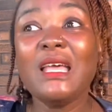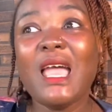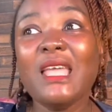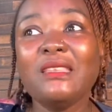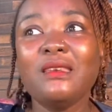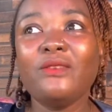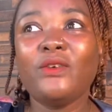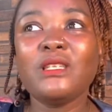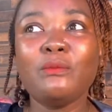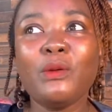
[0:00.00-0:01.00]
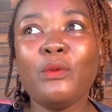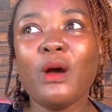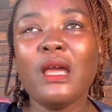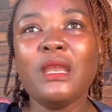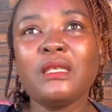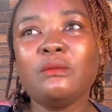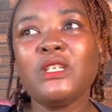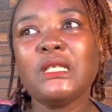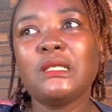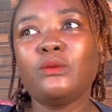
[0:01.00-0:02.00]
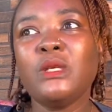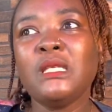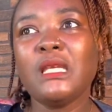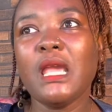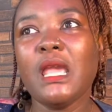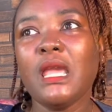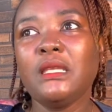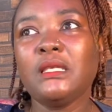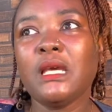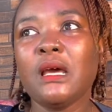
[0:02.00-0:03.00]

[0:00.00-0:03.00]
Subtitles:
And for some people, in as much as we say it,